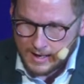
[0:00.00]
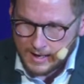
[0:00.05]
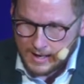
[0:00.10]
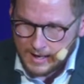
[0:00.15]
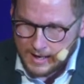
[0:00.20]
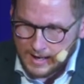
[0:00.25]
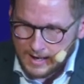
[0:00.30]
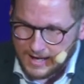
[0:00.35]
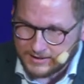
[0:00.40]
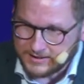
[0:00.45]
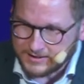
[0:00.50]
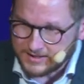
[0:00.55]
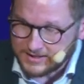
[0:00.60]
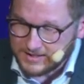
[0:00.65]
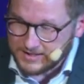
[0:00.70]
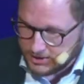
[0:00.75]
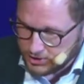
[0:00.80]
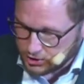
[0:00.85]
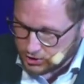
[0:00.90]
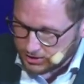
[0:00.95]
And the digital,
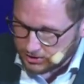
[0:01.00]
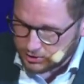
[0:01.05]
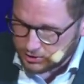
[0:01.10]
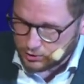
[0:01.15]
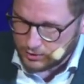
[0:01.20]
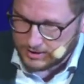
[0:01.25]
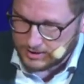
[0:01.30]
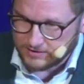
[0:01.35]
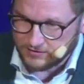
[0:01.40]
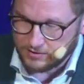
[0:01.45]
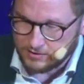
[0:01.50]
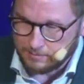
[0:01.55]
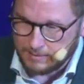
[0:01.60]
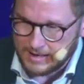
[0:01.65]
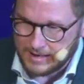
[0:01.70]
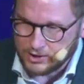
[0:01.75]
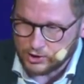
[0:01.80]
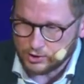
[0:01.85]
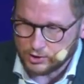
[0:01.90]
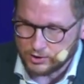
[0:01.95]
digital
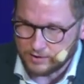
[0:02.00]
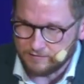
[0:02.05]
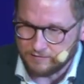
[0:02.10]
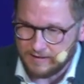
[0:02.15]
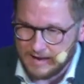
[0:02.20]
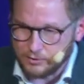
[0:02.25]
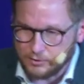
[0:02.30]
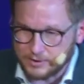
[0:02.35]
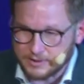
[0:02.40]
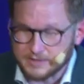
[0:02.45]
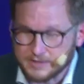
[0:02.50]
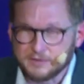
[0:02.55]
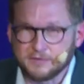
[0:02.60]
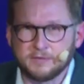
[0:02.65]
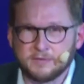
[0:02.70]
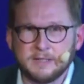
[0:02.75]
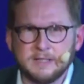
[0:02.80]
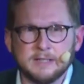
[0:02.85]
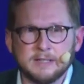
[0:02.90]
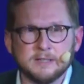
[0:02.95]
transformation in
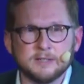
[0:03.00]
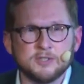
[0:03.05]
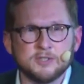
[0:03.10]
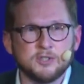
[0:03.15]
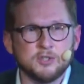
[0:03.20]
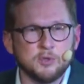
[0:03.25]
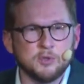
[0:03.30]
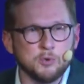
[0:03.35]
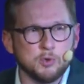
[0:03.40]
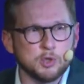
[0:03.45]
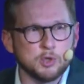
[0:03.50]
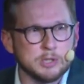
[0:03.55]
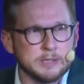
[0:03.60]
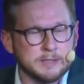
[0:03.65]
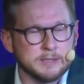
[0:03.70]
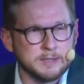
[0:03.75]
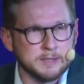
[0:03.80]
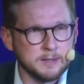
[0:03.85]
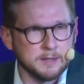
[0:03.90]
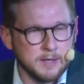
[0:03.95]
various fields
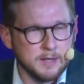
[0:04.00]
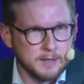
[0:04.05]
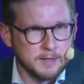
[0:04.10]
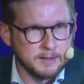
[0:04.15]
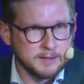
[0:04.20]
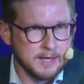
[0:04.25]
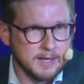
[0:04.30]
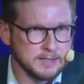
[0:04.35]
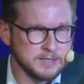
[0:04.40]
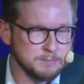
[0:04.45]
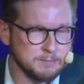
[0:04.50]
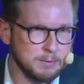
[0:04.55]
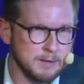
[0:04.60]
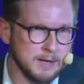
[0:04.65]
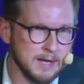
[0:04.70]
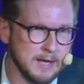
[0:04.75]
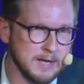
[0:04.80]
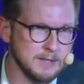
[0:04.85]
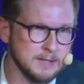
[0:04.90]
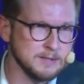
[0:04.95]
usually takes
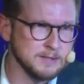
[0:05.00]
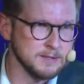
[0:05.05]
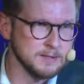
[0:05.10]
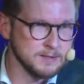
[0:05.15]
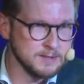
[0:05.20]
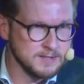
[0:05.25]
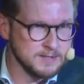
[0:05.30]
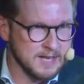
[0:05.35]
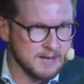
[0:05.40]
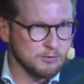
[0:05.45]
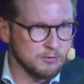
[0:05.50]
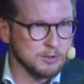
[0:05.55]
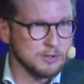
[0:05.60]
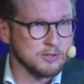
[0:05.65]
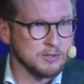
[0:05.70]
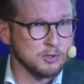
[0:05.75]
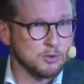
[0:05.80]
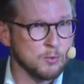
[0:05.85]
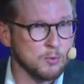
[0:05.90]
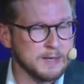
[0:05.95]
place in
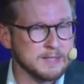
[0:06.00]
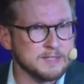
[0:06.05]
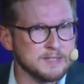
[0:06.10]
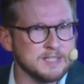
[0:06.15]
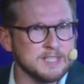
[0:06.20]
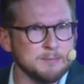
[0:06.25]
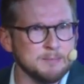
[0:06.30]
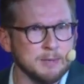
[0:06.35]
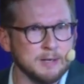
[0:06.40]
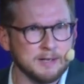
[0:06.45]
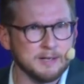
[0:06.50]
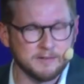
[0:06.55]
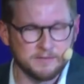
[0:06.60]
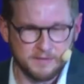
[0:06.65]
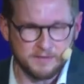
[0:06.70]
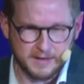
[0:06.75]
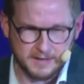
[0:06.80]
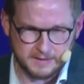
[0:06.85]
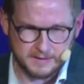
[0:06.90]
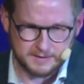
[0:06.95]
several quite similar
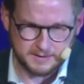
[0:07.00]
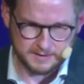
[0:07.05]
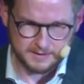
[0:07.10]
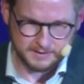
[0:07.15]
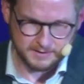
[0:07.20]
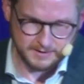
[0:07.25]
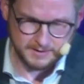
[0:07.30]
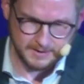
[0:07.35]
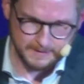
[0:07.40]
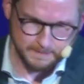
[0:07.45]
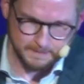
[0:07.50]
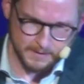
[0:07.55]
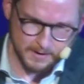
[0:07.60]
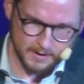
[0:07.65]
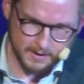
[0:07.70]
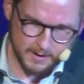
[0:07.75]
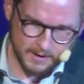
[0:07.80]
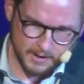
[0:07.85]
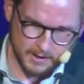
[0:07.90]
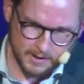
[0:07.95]
phases.
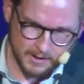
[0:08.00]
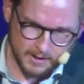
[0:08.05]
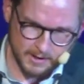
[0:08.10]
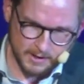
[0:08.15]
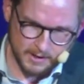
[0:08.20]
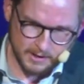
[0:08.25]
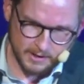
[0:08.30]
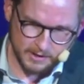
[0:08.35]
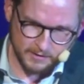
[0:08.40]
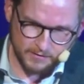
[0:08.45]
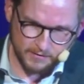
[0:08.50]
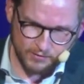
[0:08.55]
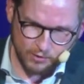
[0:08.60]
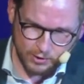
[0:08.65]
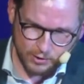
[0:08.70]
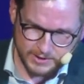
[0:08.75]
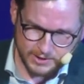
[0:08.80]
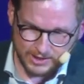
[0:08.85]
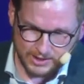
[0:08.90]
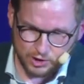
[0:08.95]
The first
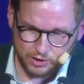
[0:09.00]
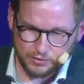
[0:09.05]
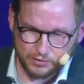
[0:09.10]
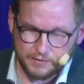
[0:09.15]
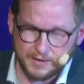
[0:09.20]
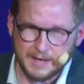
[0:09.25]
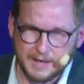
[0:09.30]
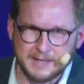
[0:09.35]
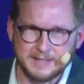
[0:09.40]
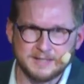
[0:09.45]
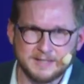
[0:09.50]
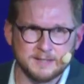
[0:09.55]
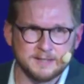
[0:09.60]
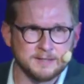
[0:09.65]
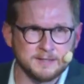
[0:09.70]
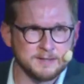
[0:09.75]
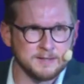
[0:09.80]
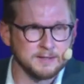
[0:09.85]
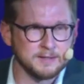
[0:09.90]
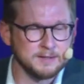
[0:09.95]
such, such phase
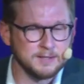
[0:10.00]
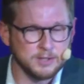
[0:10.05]
is